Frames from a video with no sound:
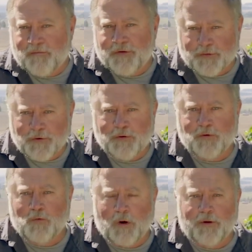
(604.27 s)
through
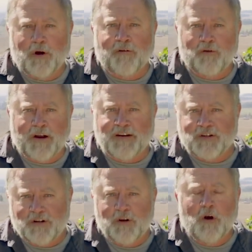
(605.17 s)
what we call
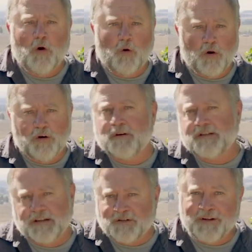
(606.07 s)
veraison, or
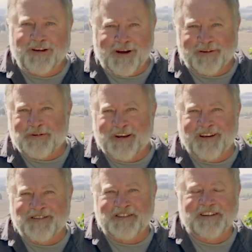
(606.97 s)
essentially color
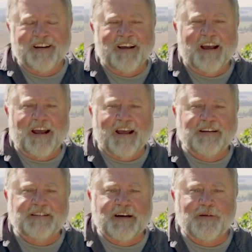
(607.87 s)
change. And